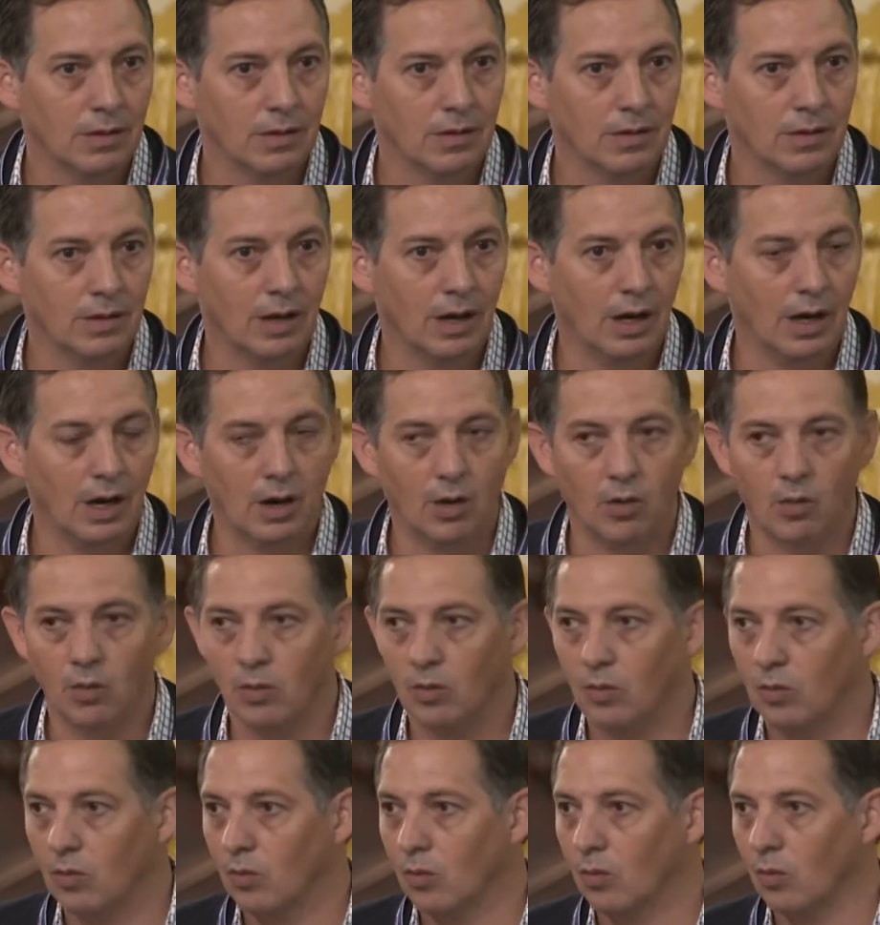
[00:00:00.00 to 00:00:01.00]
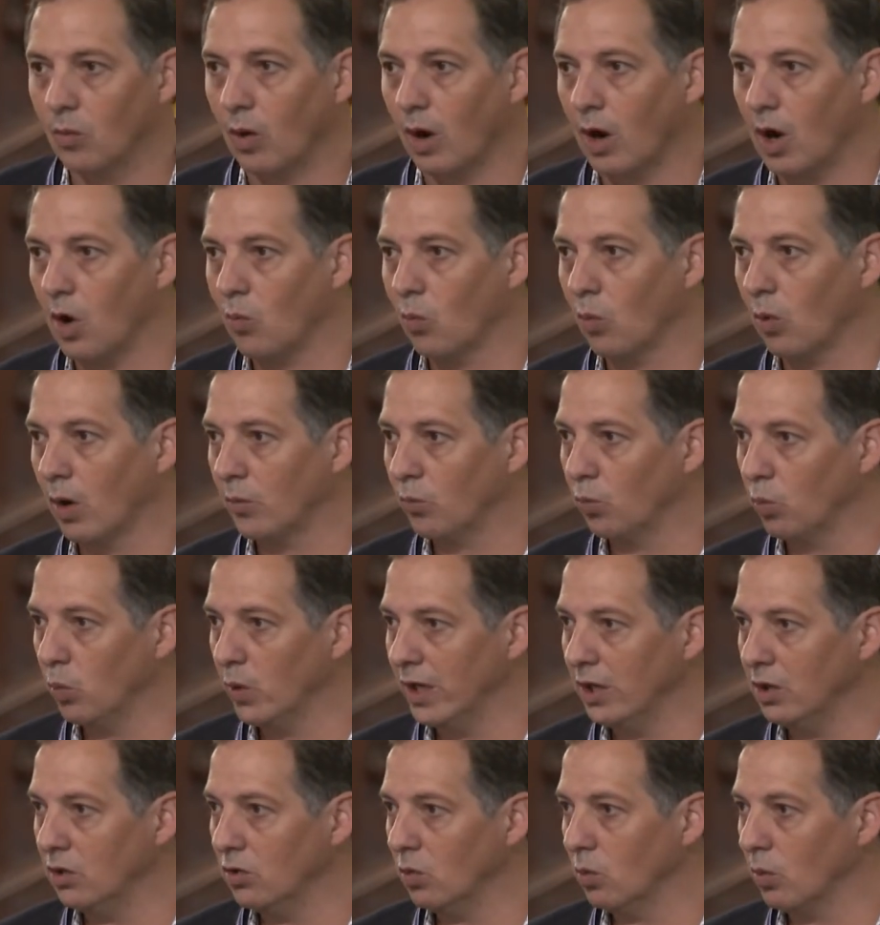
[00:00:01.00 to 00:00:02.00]
Now, what
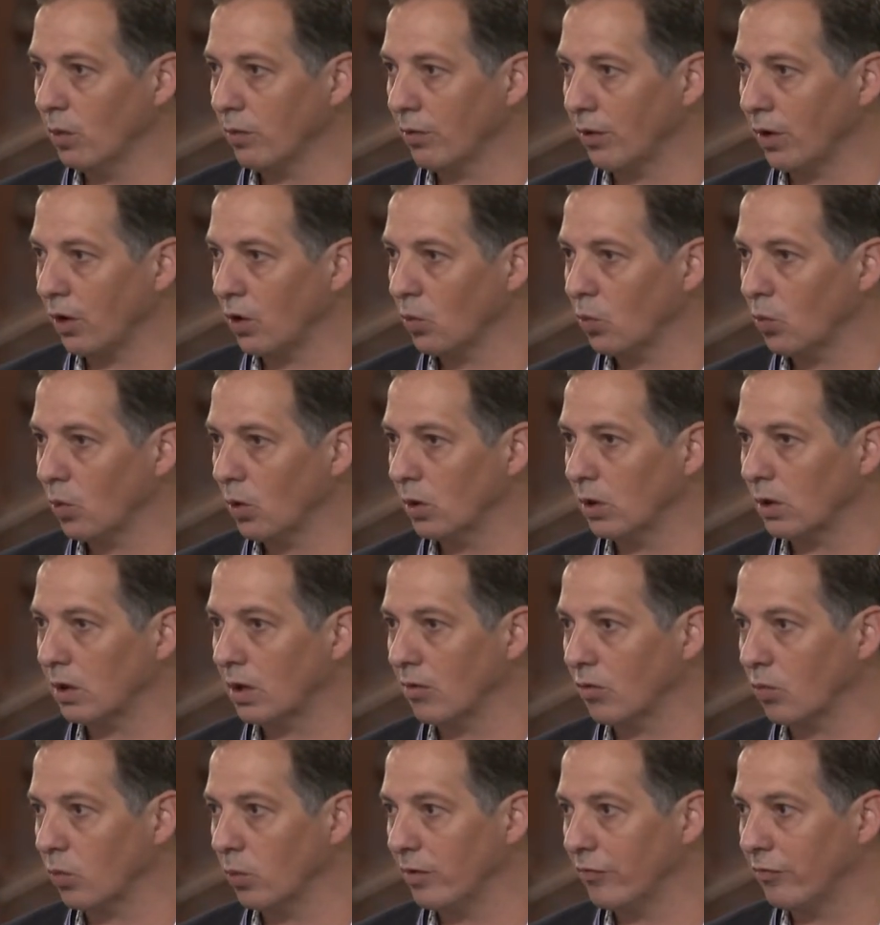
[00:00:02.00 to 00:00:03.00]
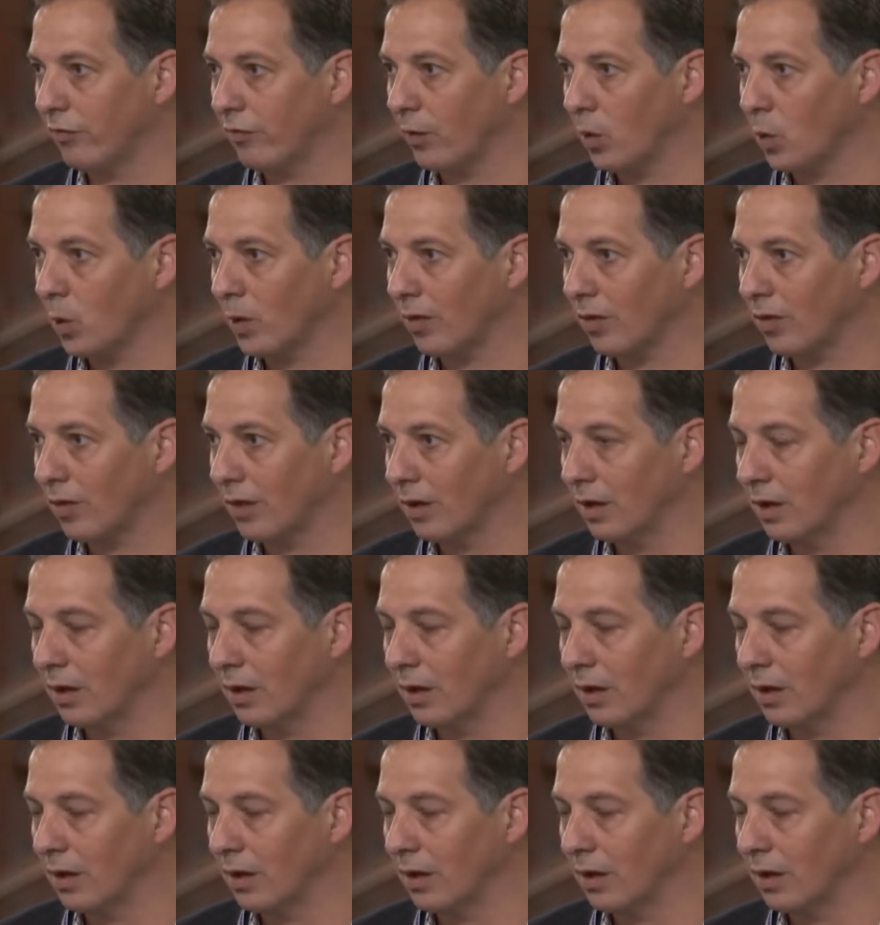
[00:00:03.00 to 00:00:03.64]
we do with our work is we focus